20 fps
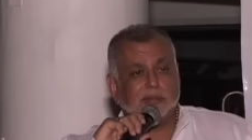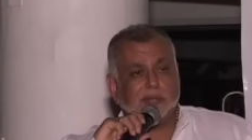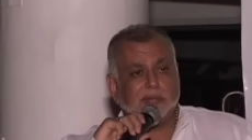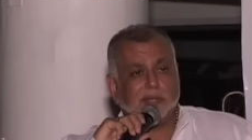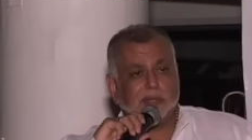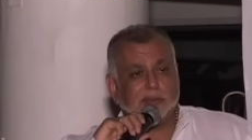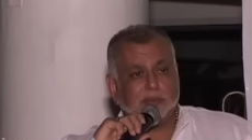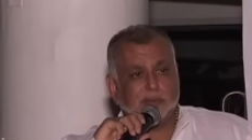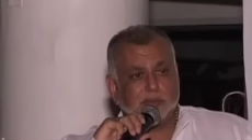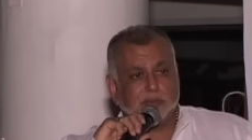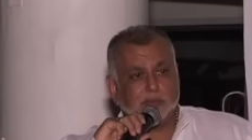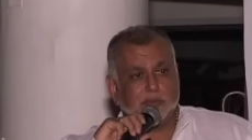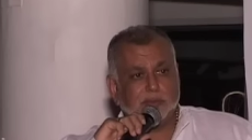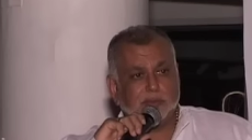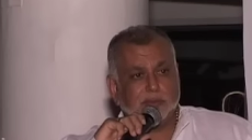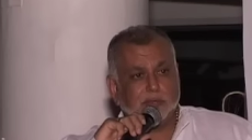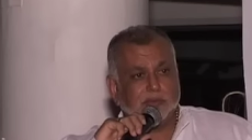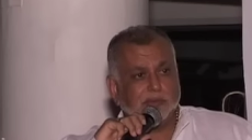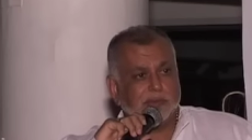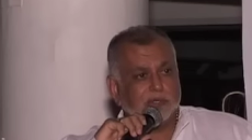had to do a
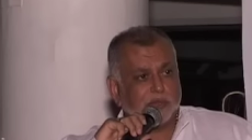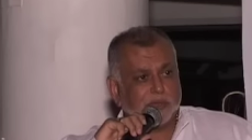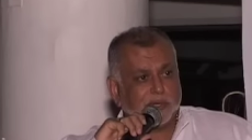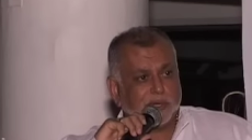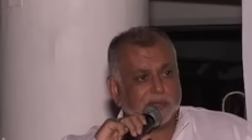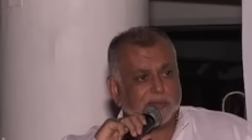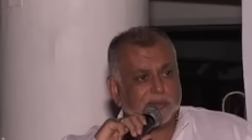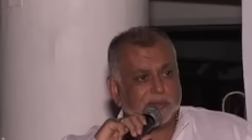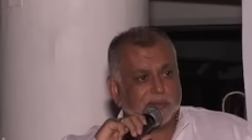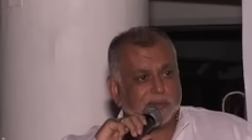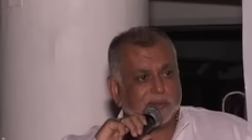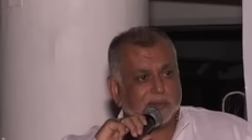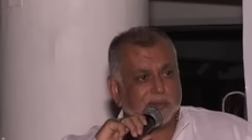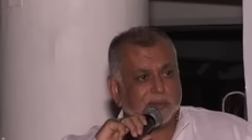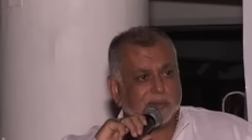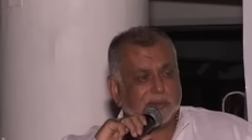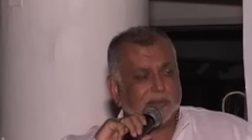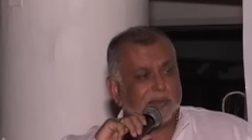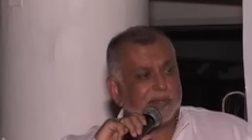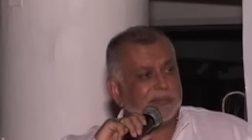bit of education.
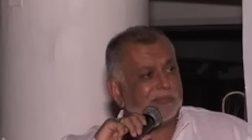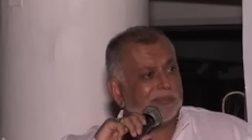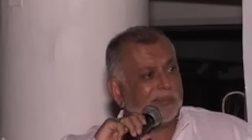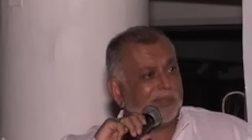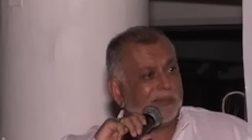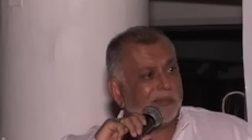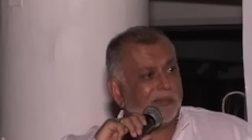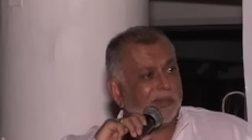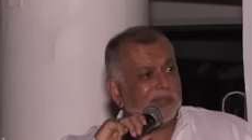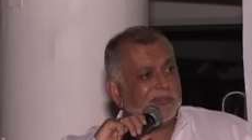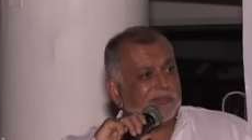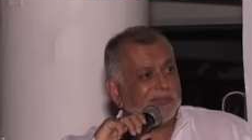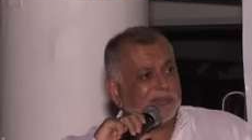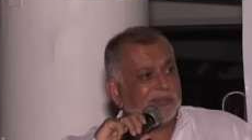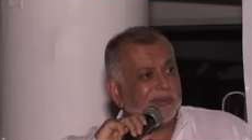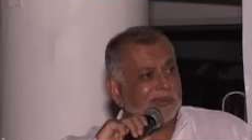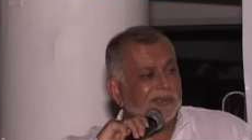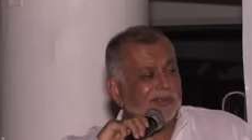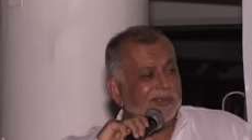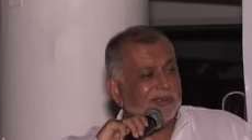I met my wife,
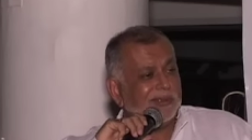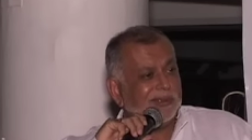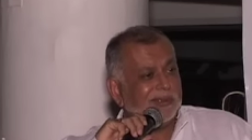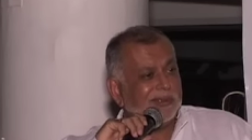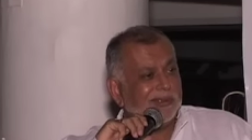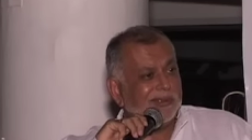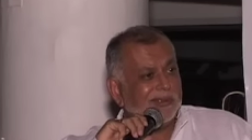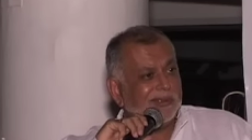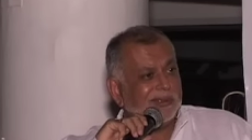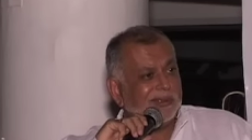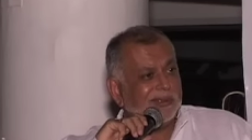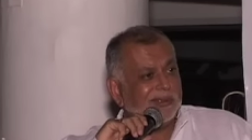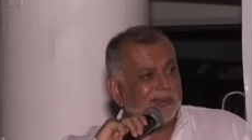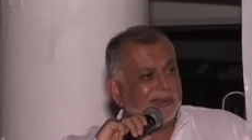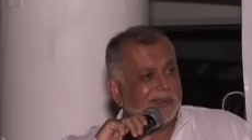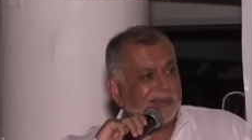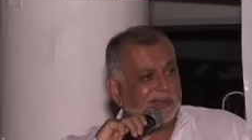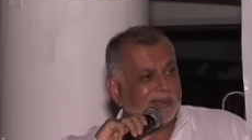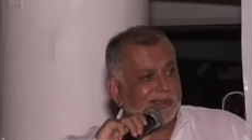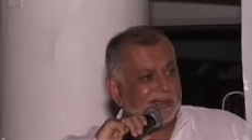
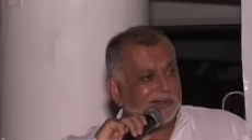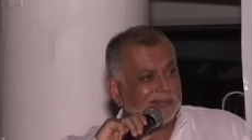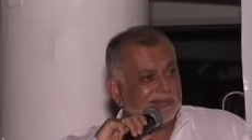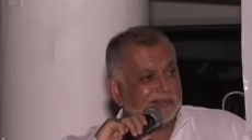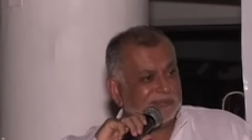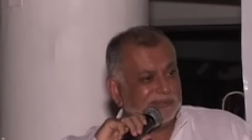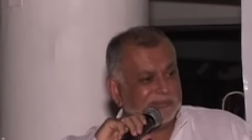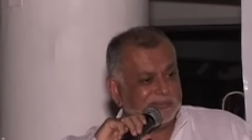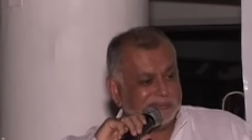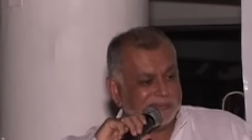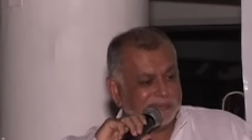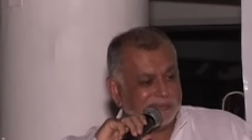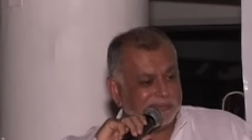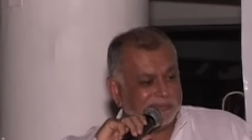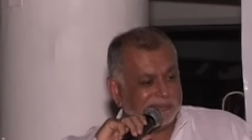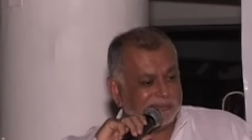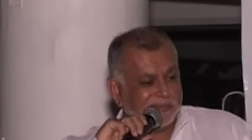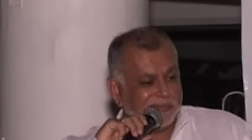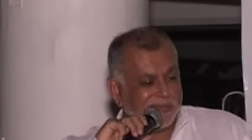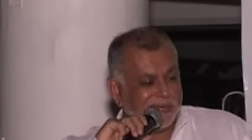um,
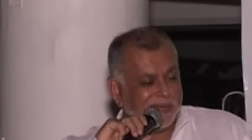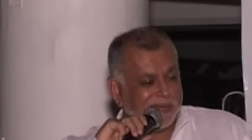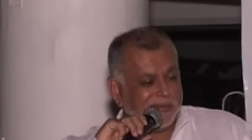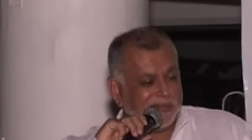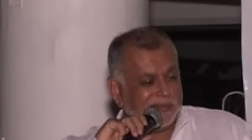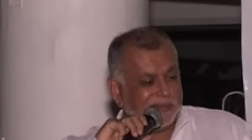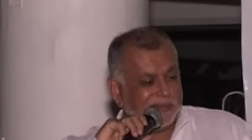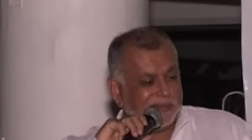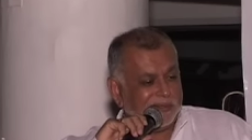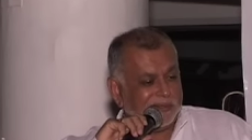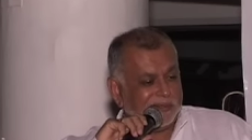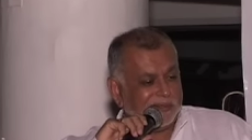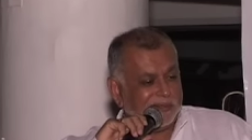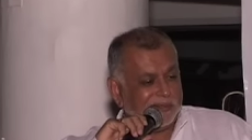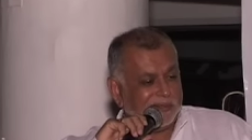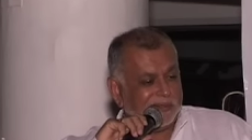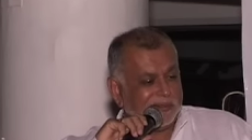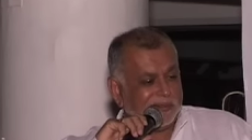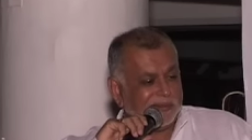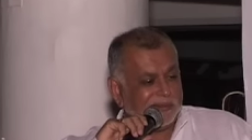and
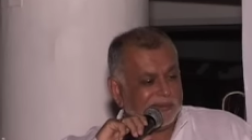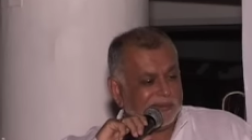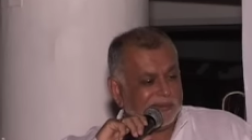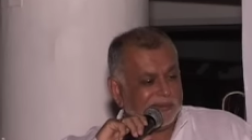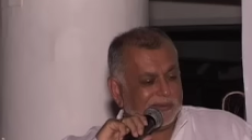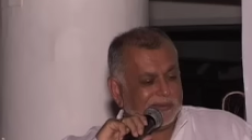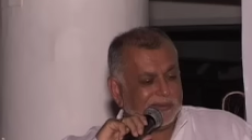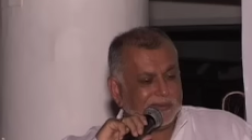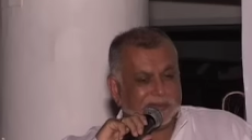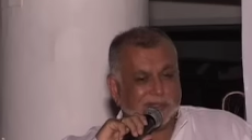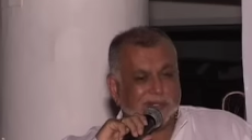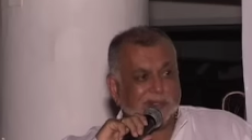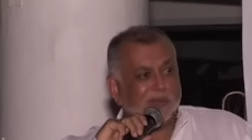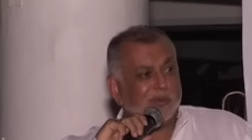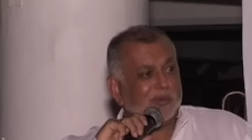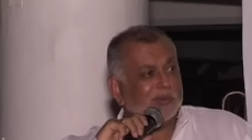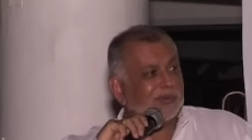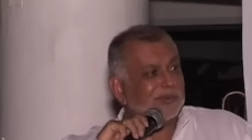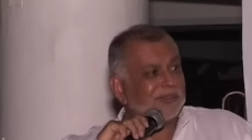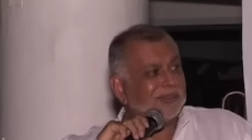uh, she
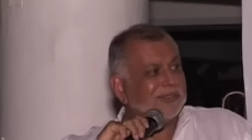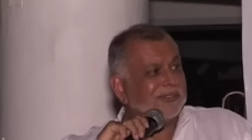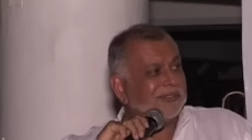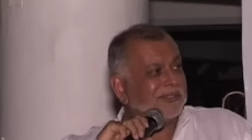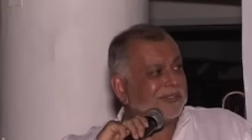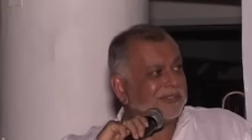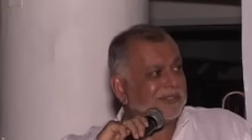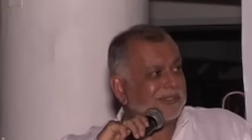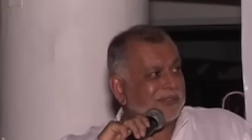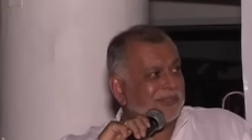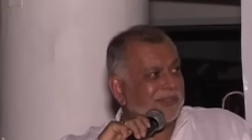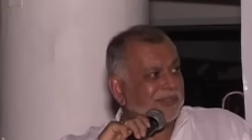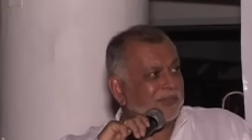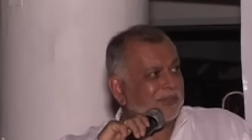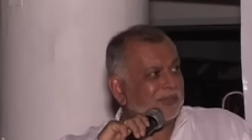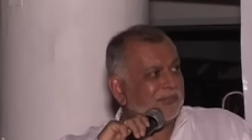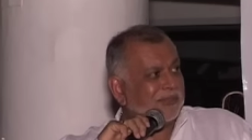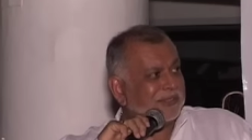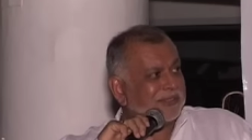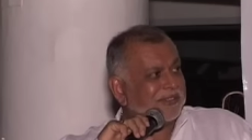also insisted I
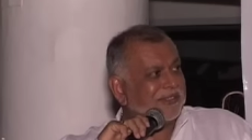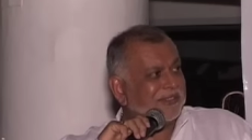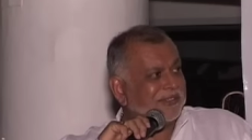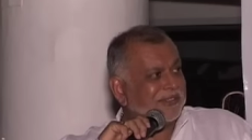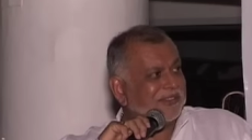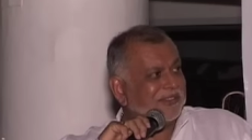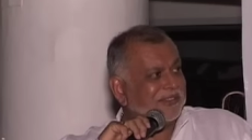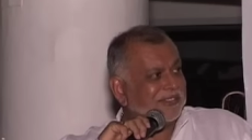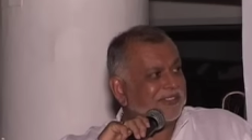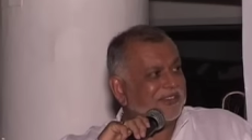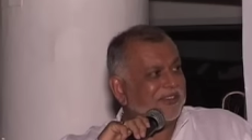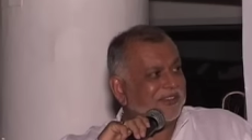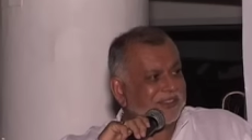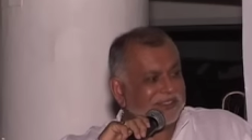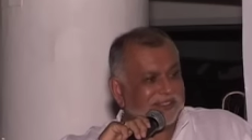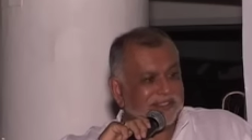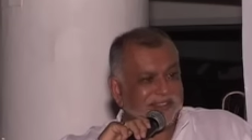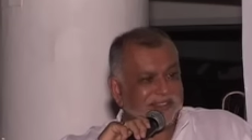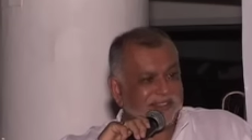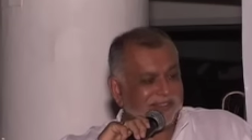must
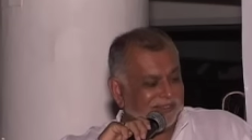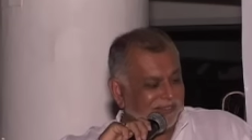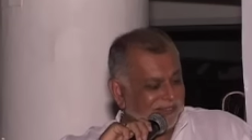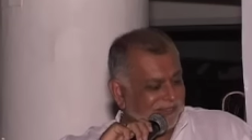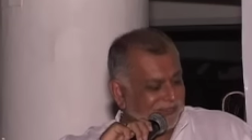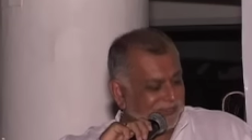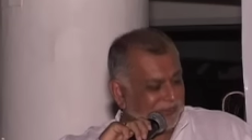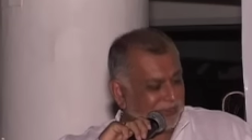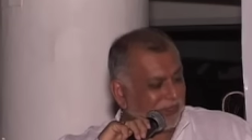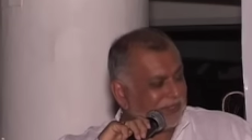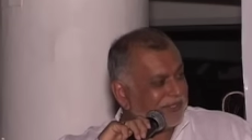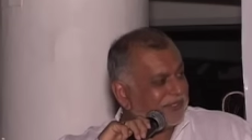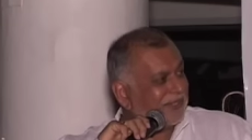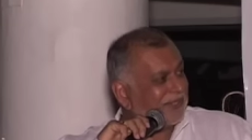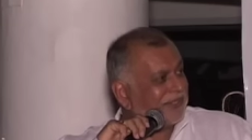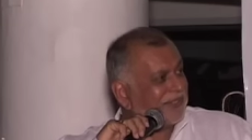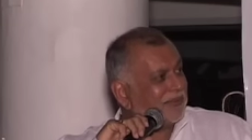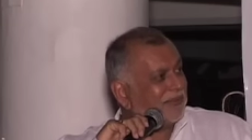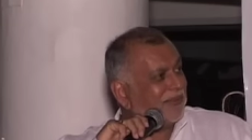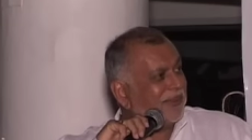study. So I
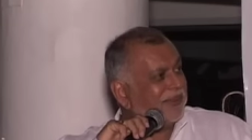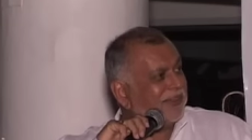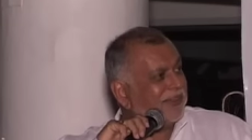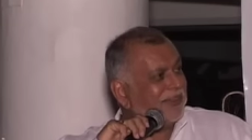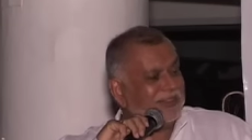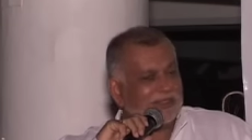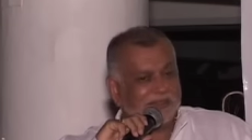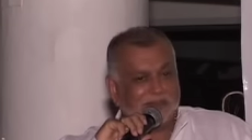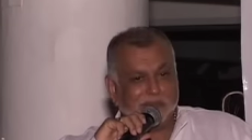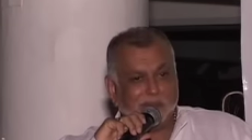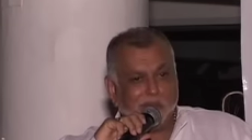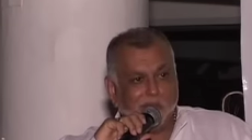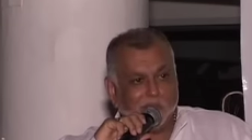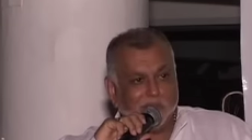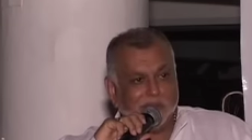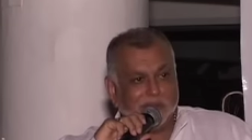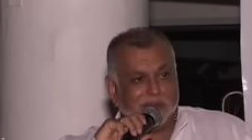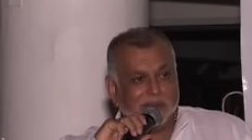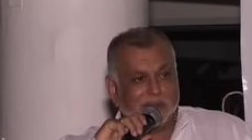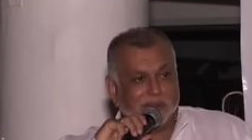started my um, uh,
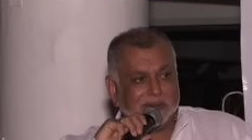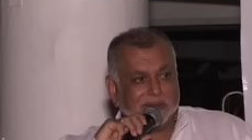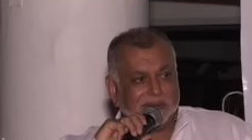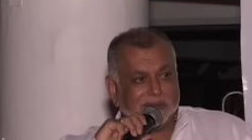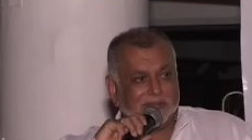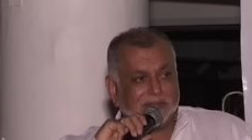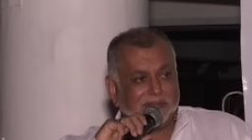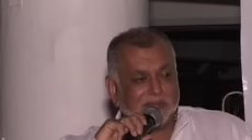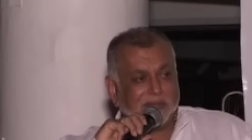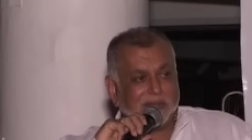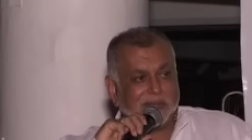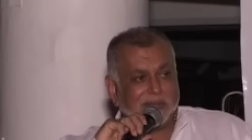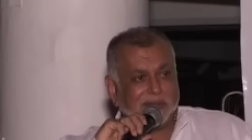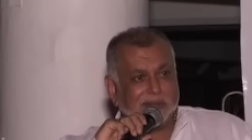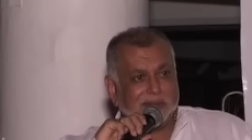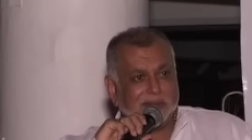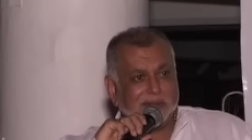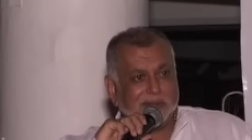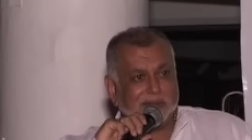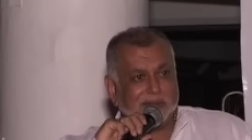uh,
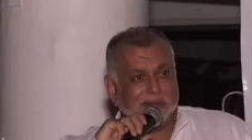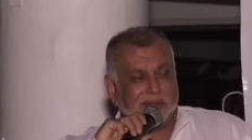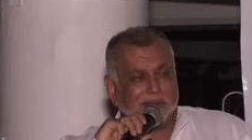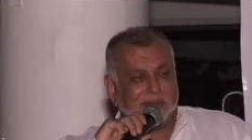uh,